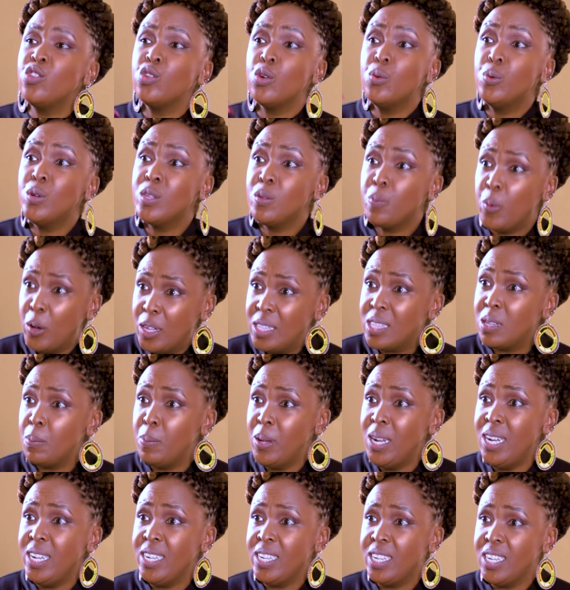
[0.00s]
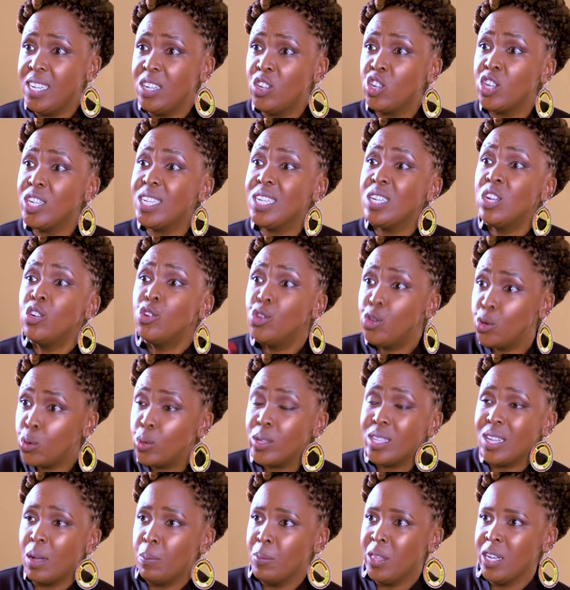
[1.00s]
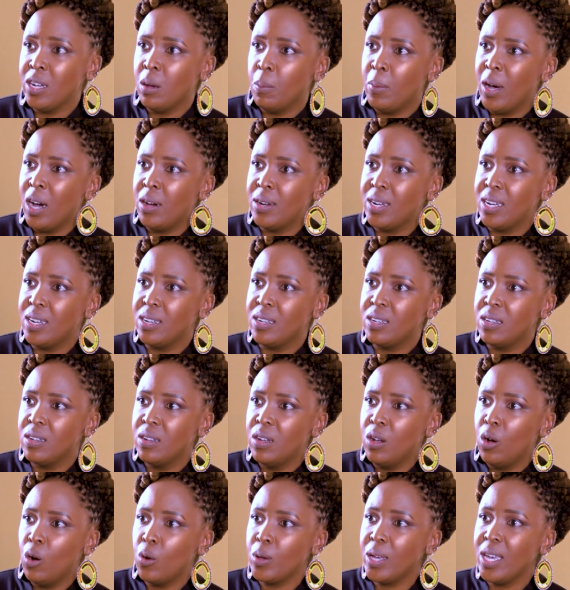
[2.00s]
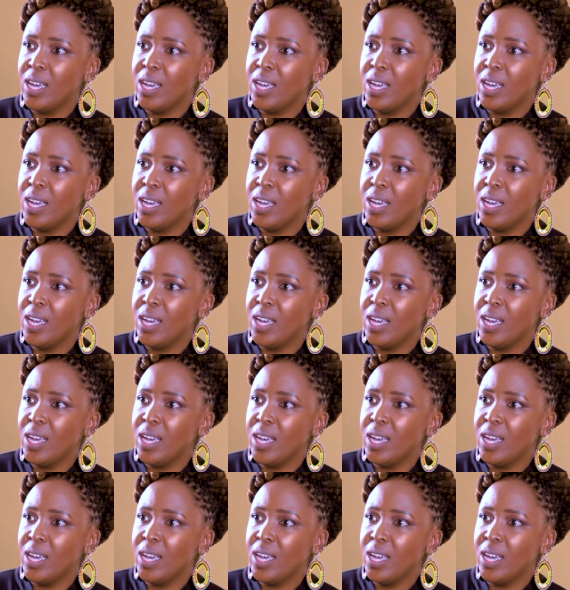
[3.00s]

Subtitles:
but it's your responsibility to do something about it.